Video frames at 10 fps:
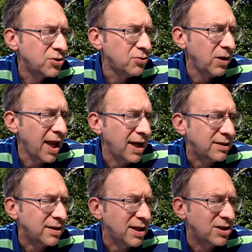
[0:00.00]
Too
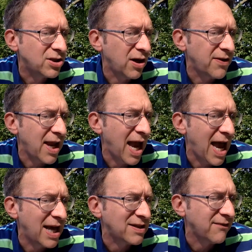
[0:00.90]
late, he saw the
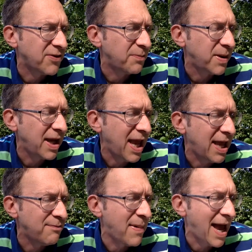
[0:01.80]
eyes of the big
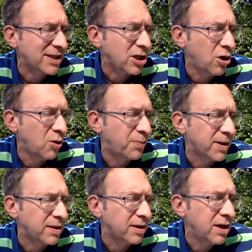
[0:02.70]
head mask
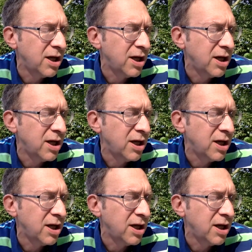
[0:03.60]
open.